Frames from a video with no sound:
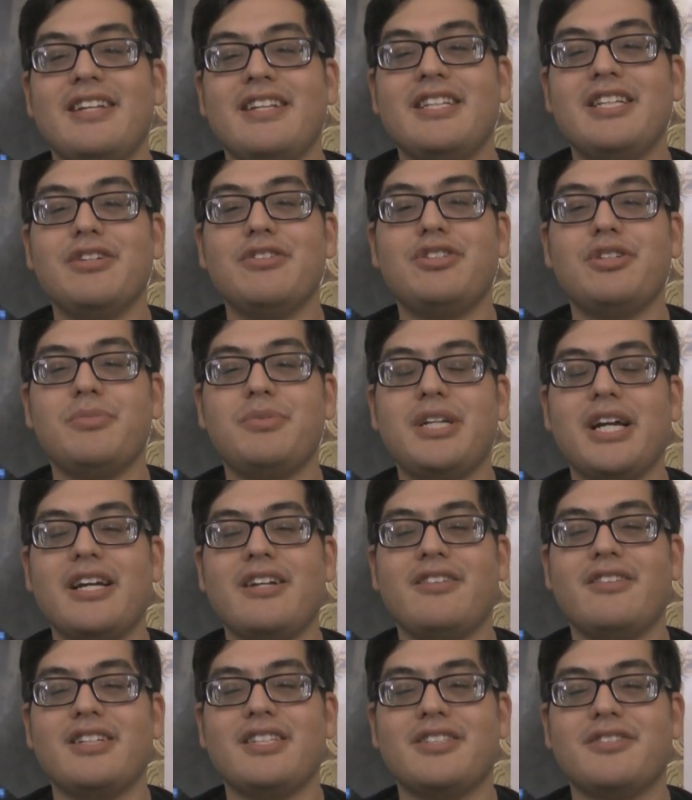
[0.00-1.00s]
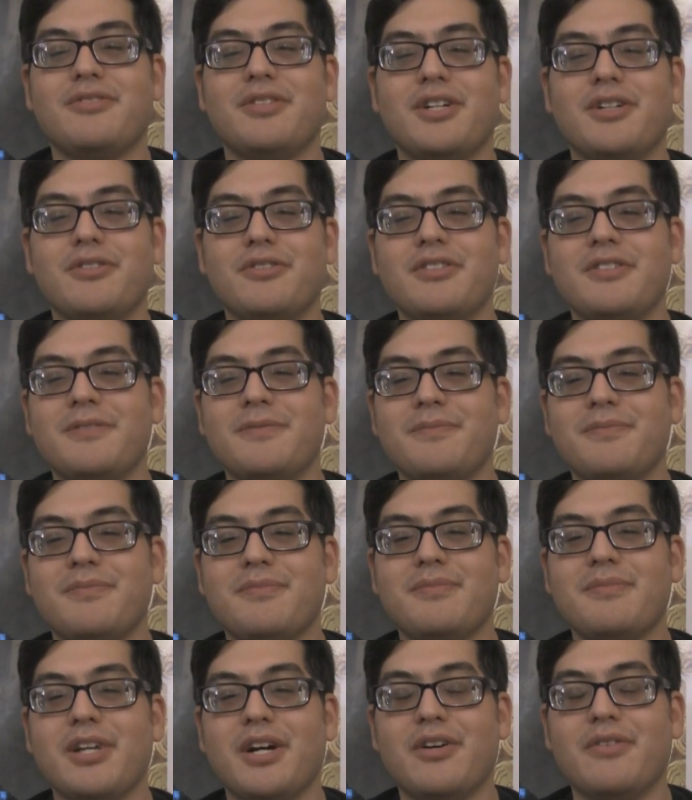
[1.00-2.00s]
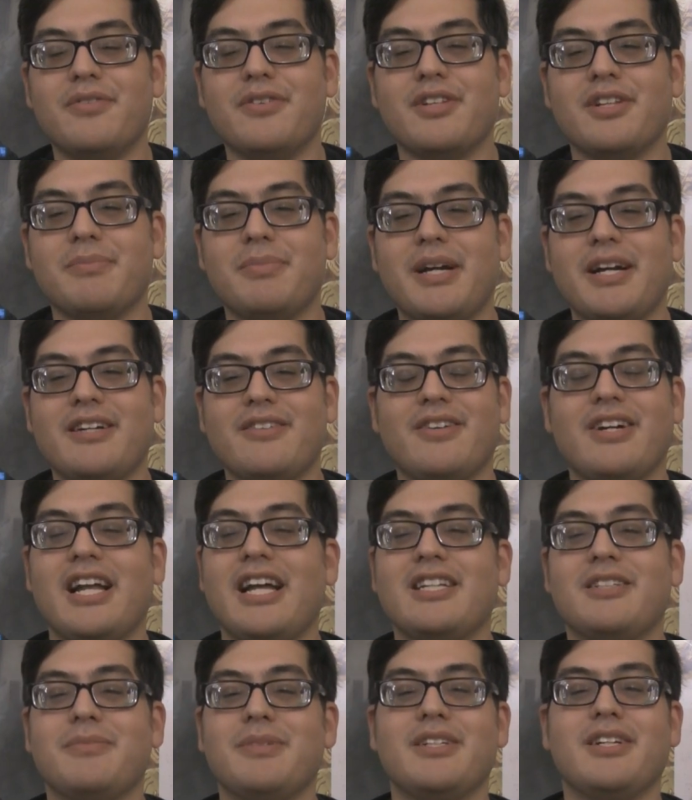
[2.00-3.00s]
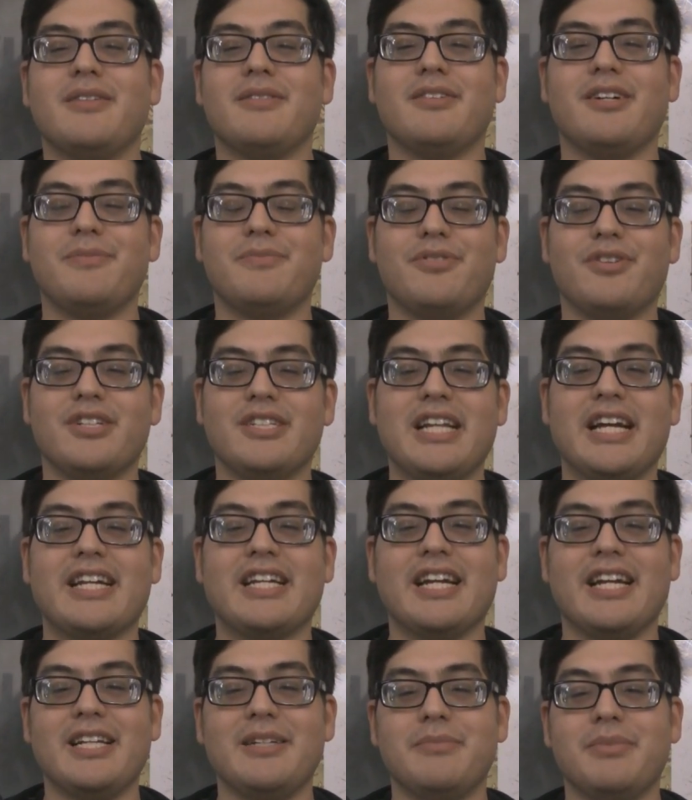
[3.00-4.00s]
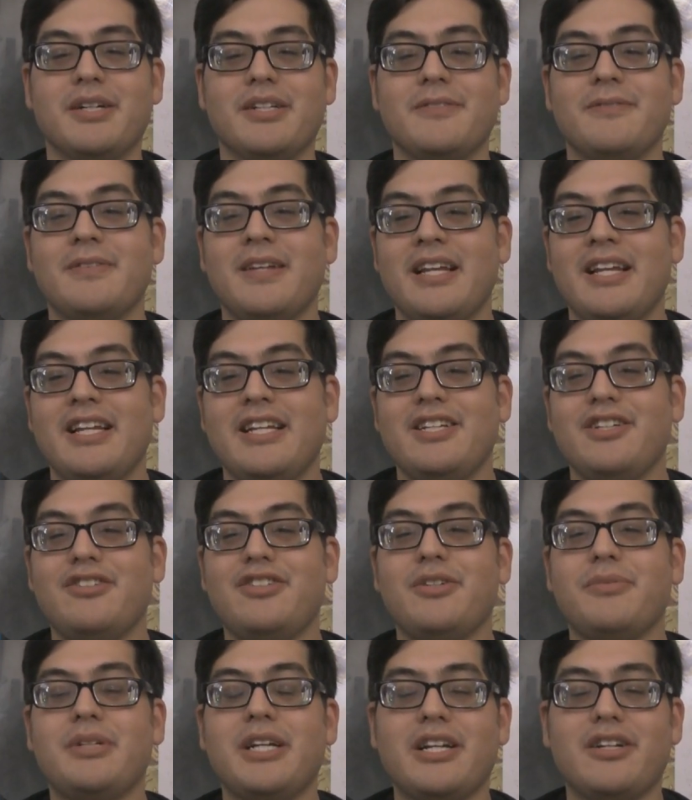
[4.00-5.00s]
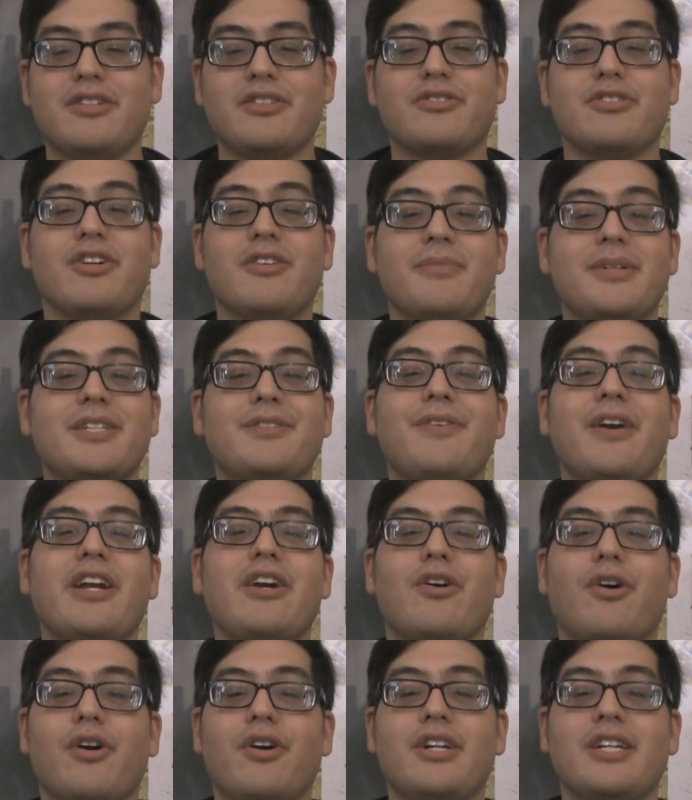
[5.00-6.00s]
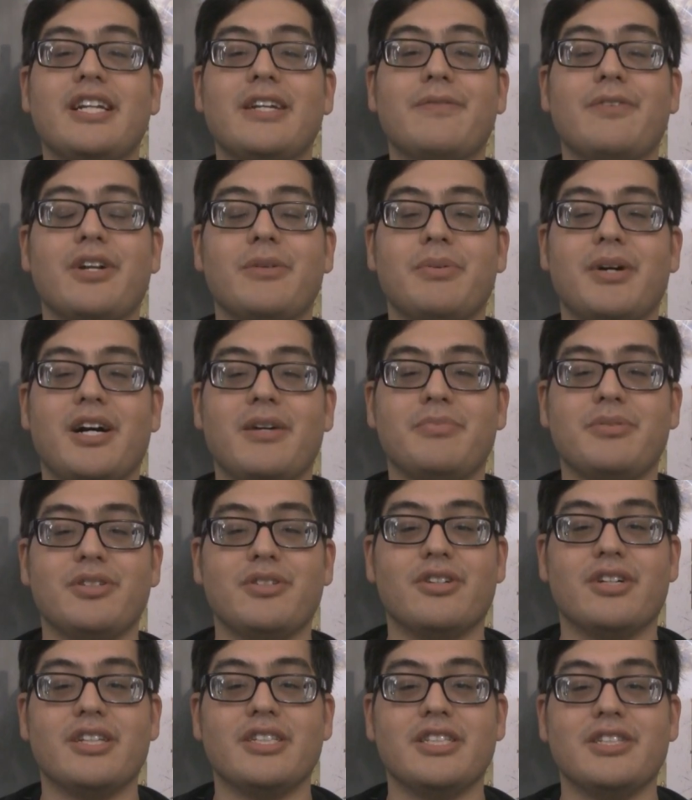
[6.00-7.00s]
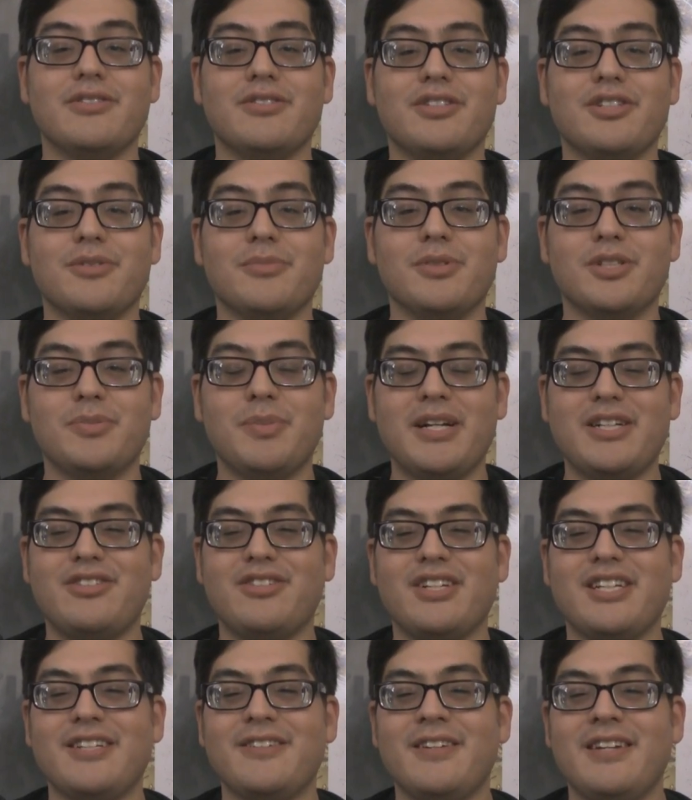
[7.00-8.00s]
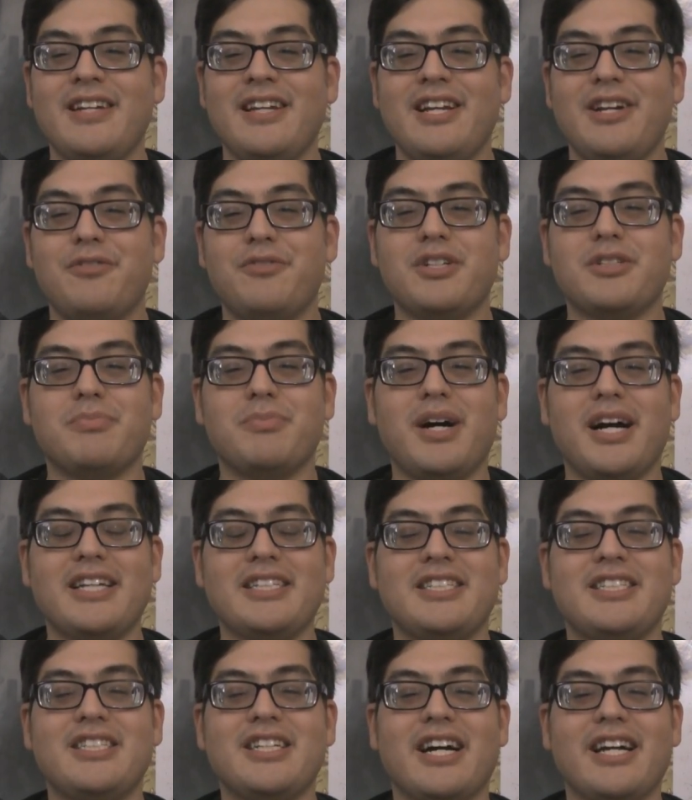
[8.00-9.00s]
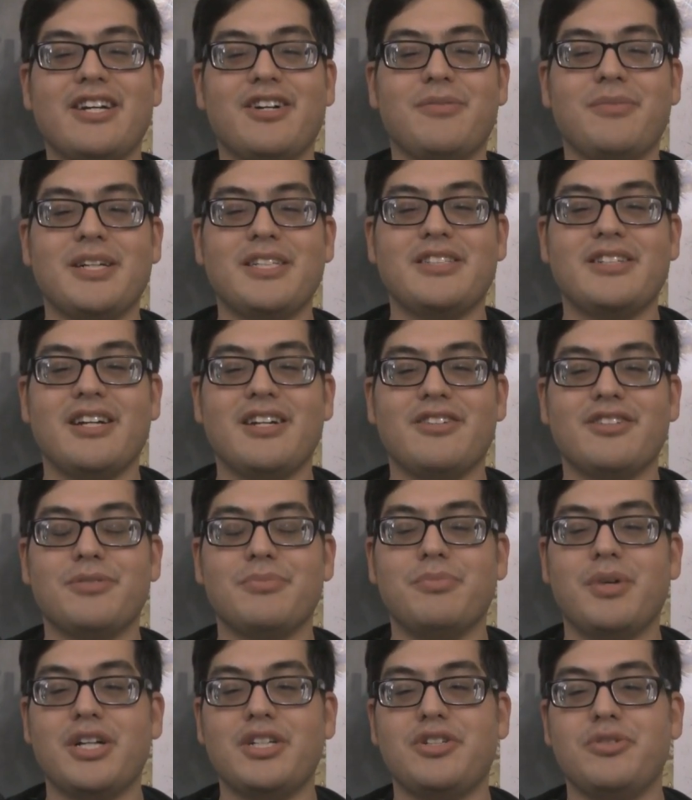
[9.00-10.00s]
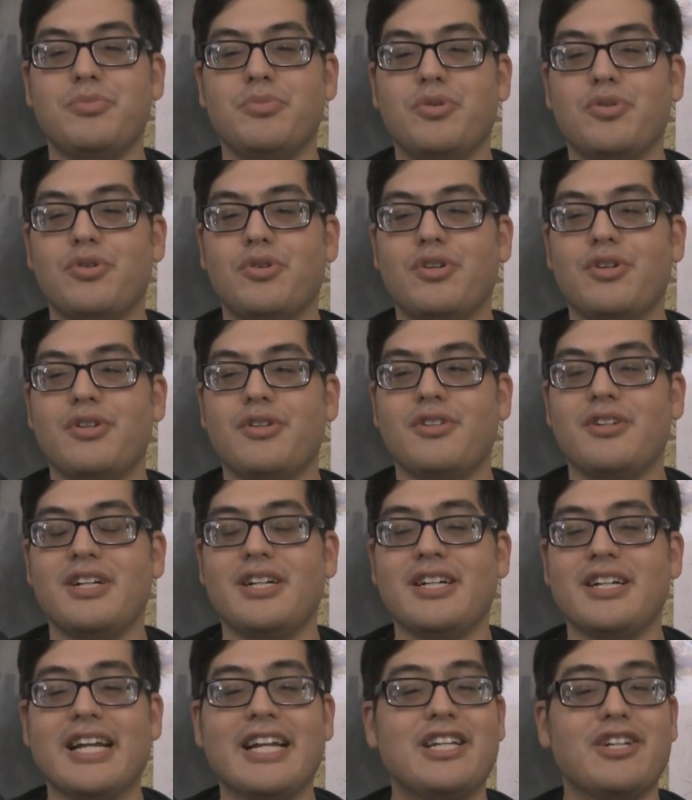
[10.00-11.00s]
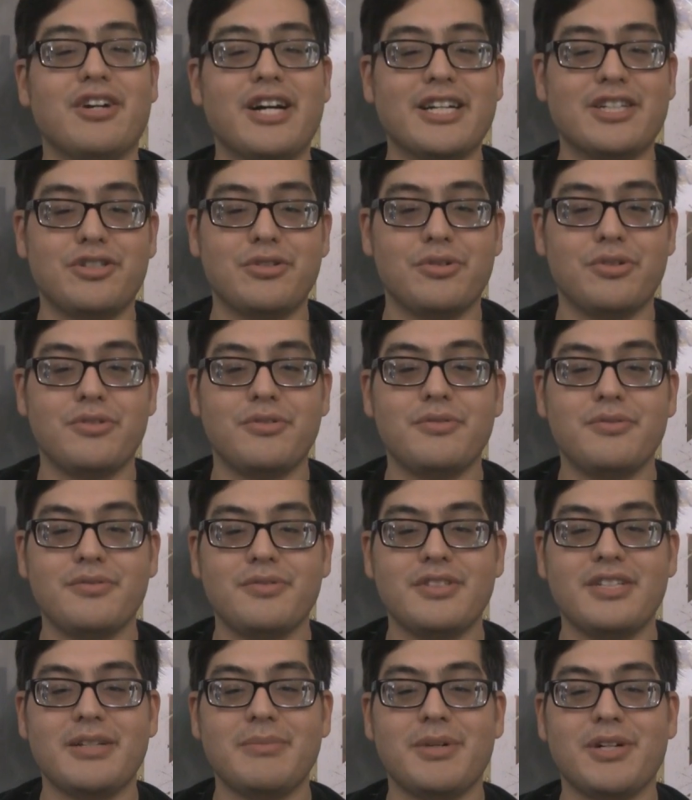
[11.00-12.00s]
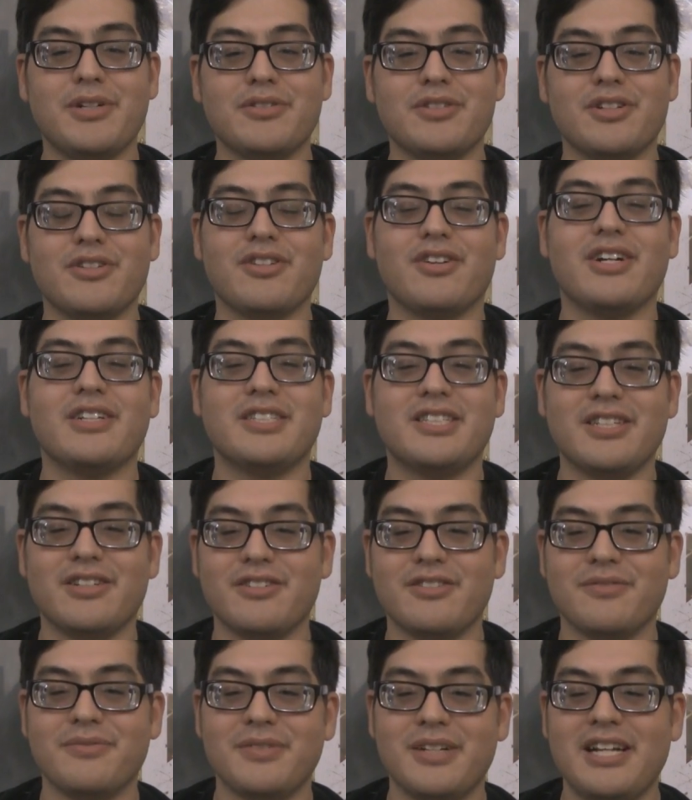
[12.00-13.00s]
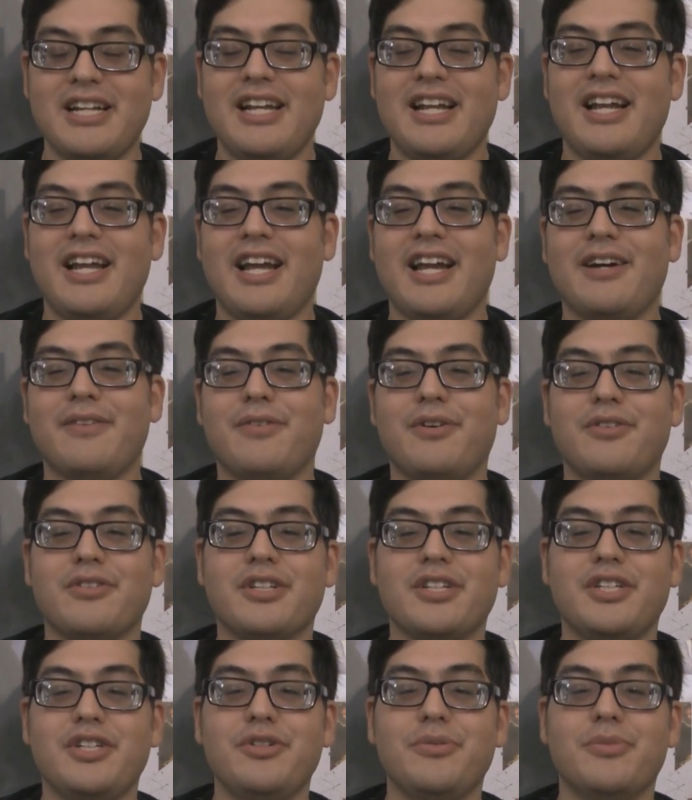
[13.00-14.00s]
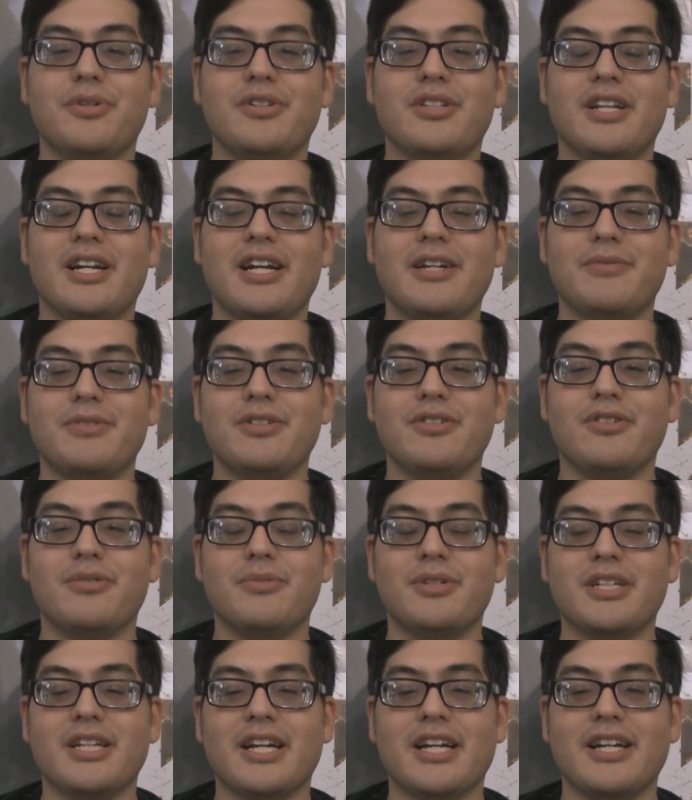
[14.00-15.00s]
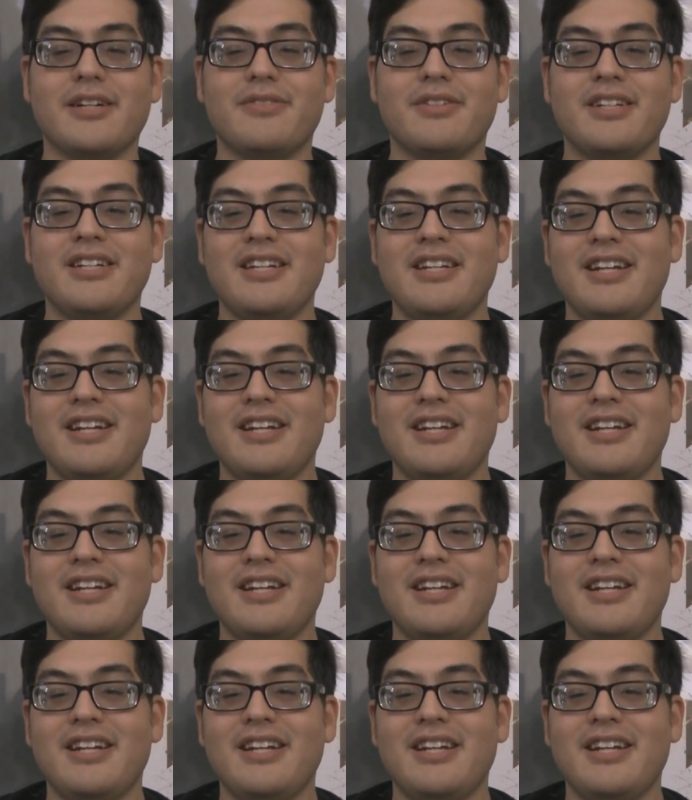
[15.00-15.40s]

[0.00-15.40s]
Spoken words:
The YouTube channel has grown over the past, well, it hasn't been up for a decade, but YouTube channel has grown, but it's very hard to get very popular on YouTube, especially with my style. My style is much more intellectual than most, although I still have all the humor that I would normally have.